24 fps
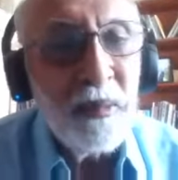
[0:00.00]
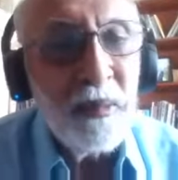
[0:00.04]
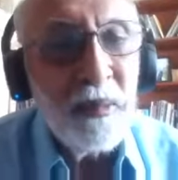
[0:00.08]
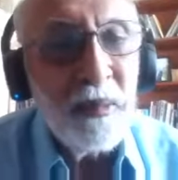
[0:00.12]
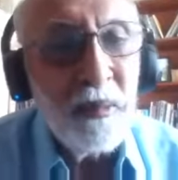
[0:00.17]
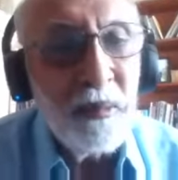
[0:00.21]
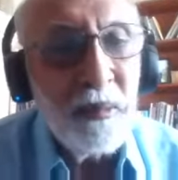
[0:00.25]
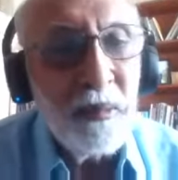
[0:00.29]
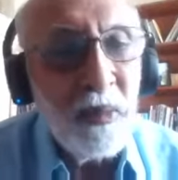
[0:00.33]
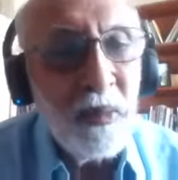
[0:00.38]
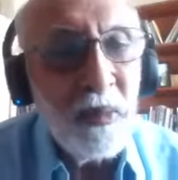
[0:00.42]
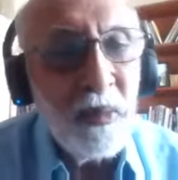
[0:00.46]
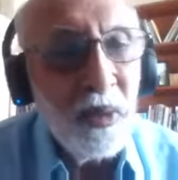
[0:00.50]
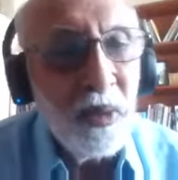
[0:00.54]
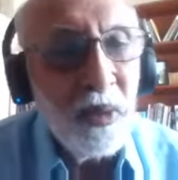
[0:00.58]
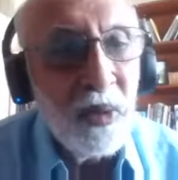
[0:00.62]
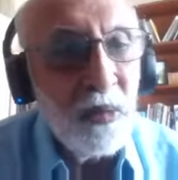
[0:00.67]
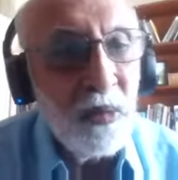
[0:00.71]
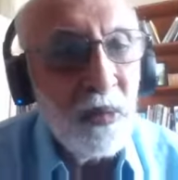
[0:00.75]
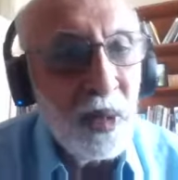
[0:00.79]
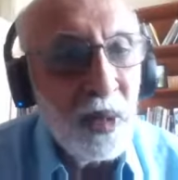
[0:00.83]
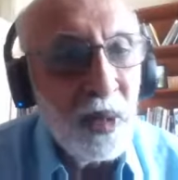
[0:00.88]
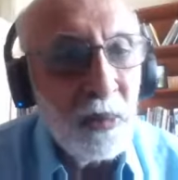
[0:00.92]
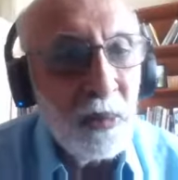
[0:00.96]

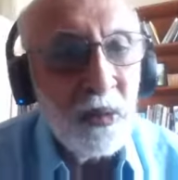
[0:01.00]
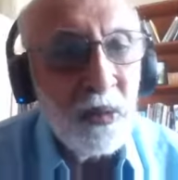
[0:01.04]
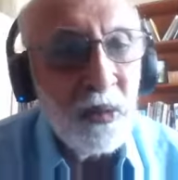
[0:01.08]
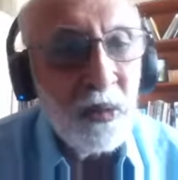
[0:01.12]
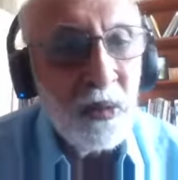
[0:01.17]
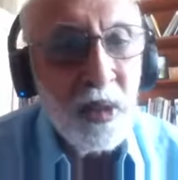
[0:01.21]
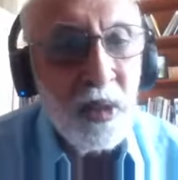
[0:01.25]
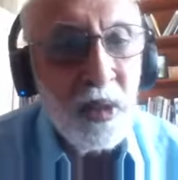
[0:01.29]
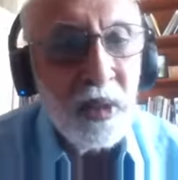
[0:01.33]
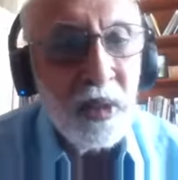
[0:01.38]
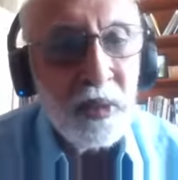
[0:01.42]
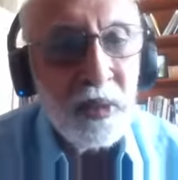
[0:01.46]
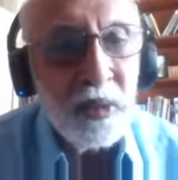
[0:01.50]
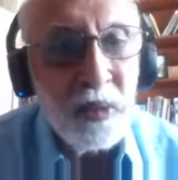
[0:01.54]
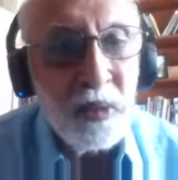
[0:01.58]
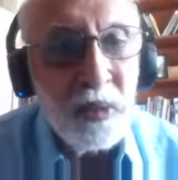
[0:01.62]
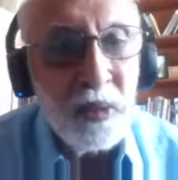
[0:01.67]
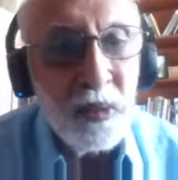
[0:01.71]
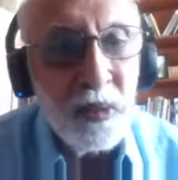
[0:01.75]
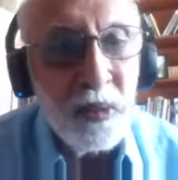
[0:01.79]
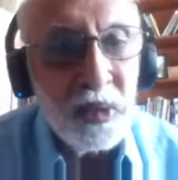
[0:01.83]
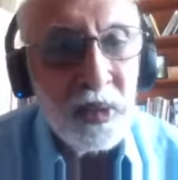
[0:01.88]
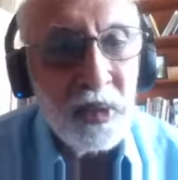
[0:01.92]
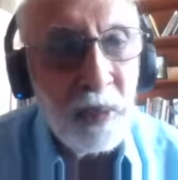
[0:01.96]
for
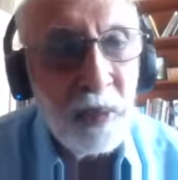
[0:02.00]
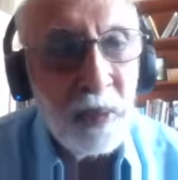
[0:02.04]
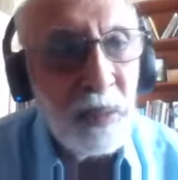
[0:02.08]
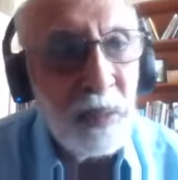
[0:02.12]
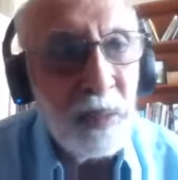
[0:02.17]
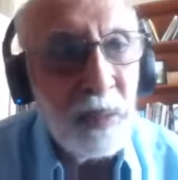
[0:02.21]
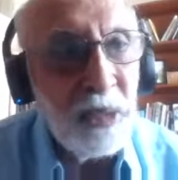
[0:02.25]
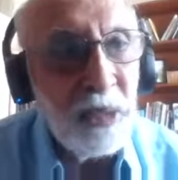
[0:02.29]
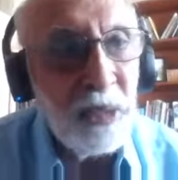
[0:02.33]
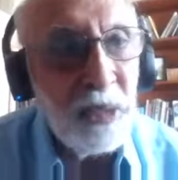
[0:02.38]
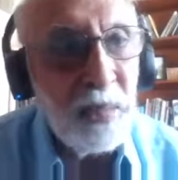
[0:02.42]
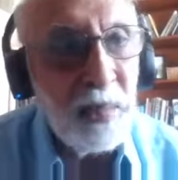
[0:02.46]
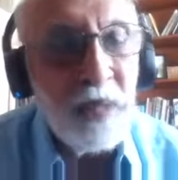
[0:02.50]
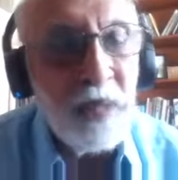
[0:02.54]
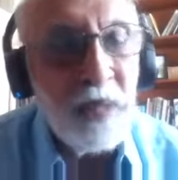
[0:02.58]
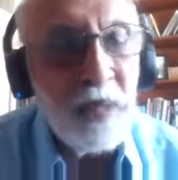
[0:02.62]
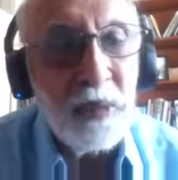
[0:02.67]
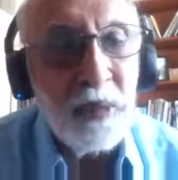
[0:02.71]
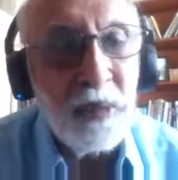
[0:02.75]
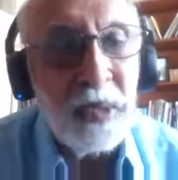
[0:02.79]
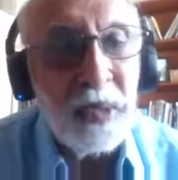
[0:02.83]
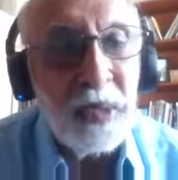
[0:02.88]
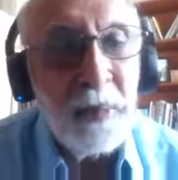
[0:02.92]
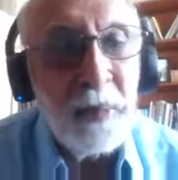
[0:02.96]
somebody's benefit
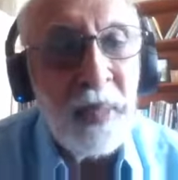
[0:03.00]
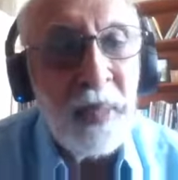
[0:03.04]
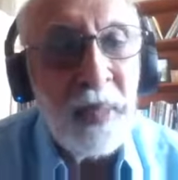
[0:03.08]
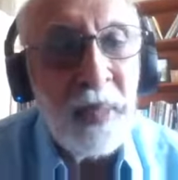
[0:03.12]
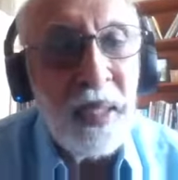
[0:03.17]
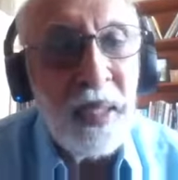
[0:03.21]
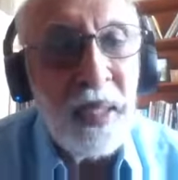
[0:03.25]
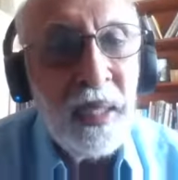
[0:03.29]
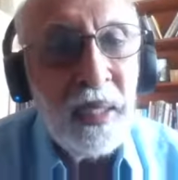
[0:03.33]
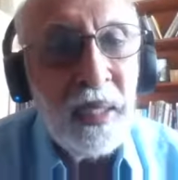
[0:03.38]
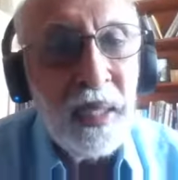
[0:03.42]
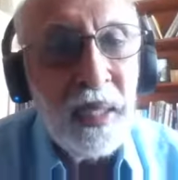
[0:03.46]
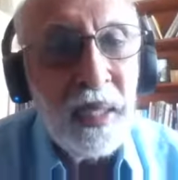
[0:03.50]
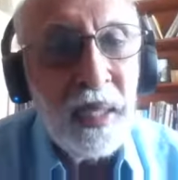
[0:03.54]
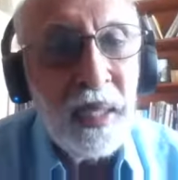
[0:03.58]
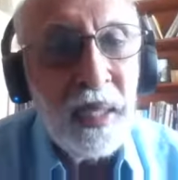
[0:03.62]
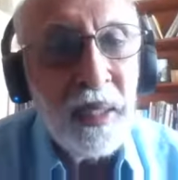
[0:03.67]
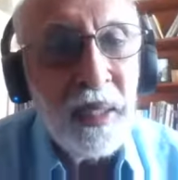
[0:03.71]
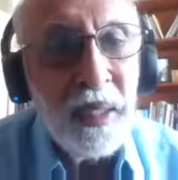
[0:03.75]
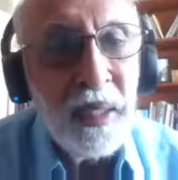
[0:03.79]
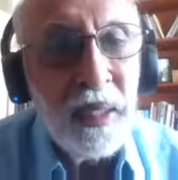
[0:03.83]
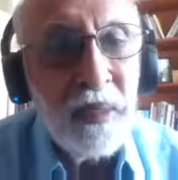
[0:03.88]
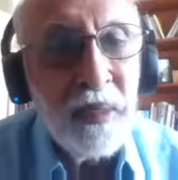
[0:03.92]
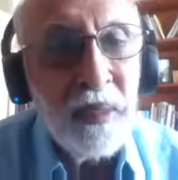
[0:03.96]

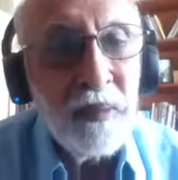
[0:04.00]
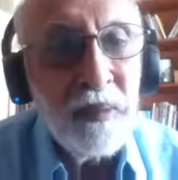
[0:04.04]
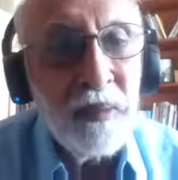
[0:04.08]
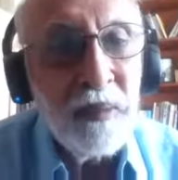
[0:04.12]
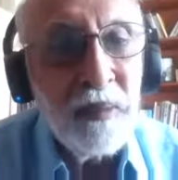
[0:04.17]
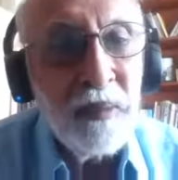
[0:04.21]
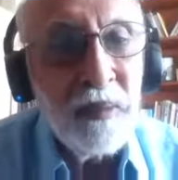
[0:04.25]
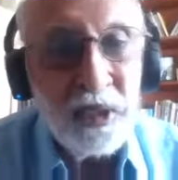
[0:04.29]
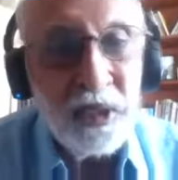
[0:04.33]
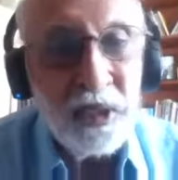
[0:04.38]
versus